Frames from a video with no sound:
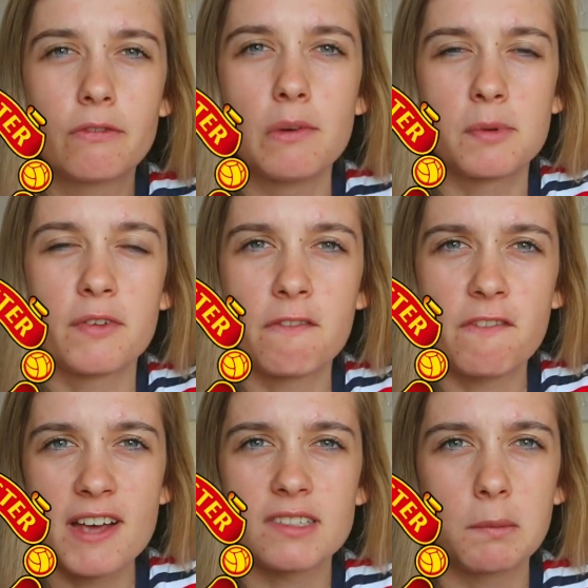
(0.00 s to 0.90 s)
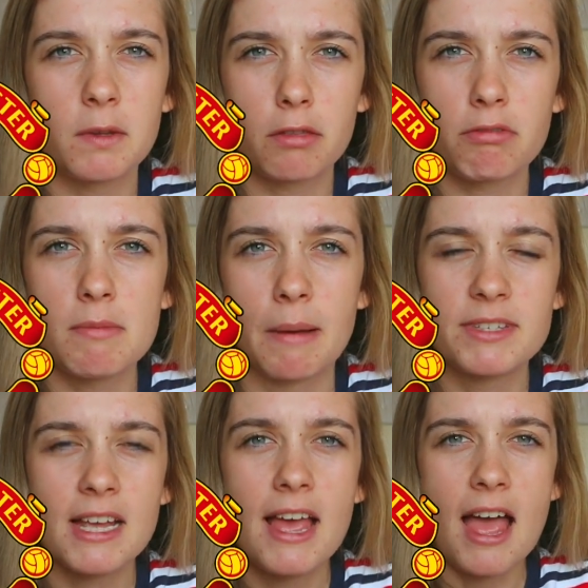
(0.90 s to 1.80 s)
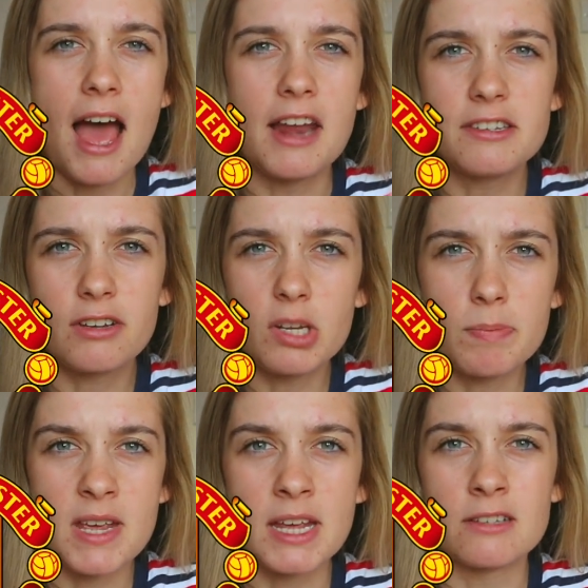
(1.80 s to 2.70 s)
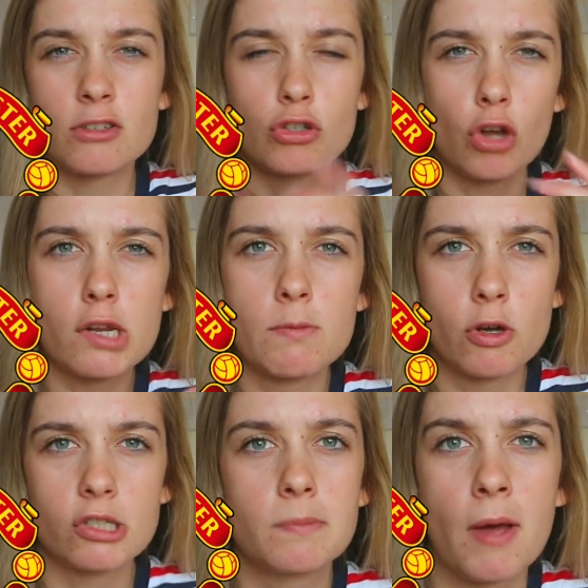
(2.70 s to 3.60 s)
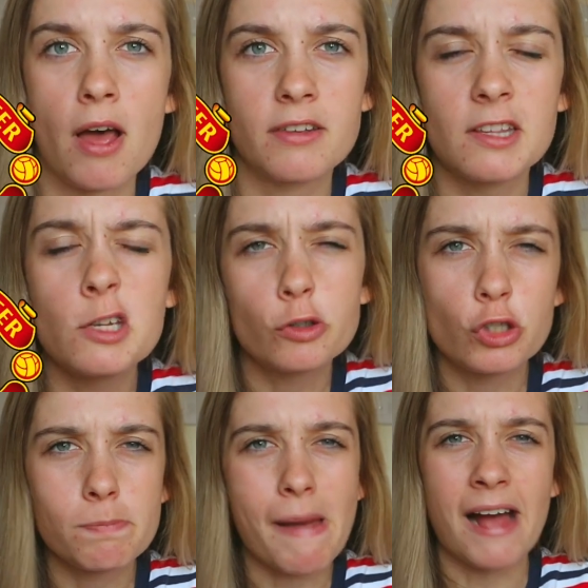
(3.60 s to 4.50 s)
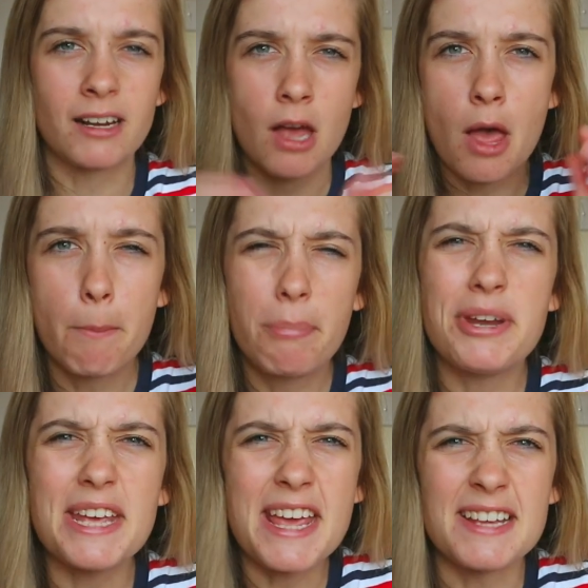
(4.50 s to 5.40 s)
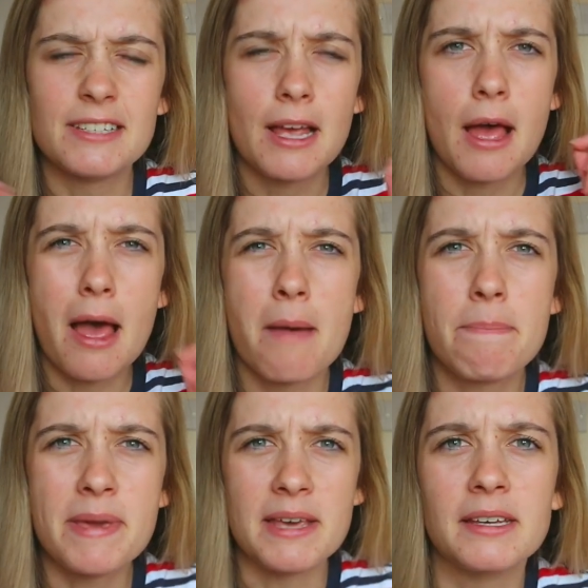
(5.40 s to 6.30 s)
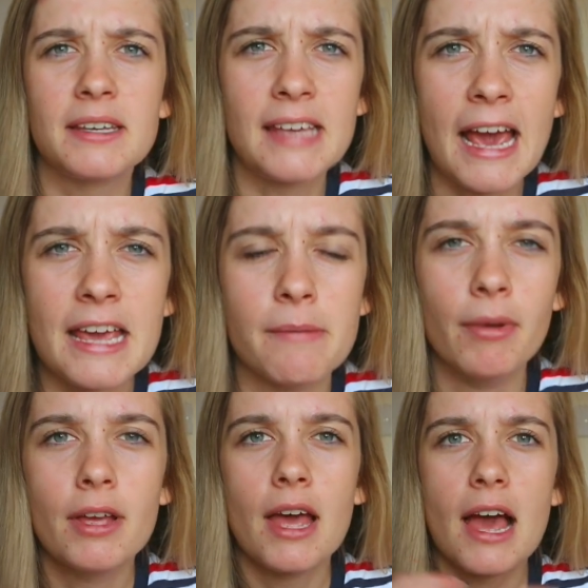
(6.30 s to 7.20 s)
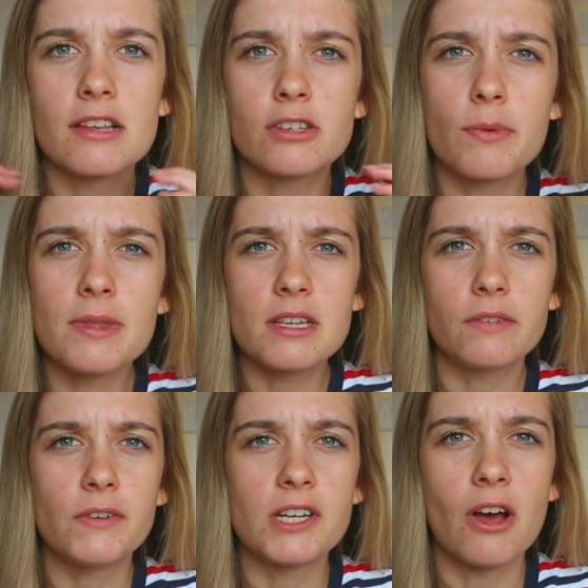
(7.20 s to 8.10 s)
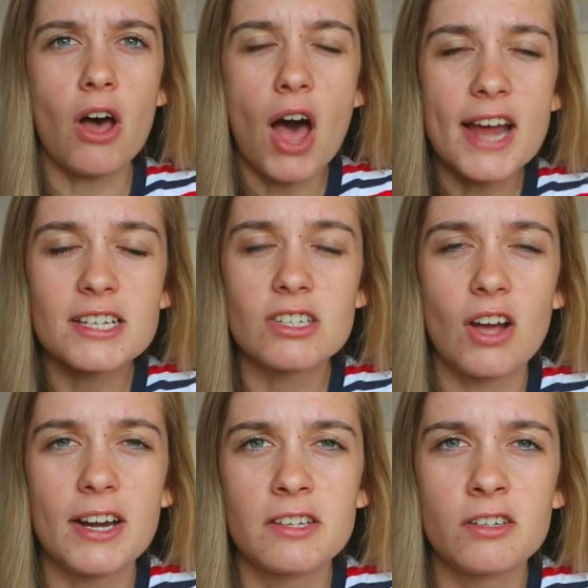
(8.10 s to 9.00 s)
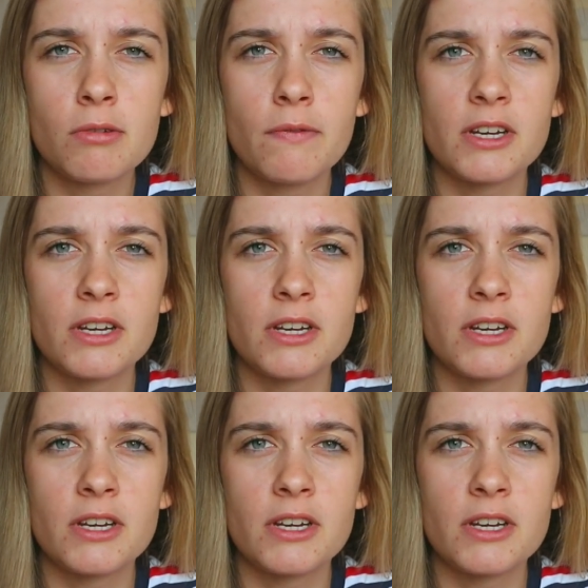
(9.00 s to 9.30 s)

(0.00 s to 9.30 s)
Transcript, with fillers: football for the first time in three months and it's going to be against Tottenham Hotspur, so they're not just back but it is a big game. So in this video I decided to do a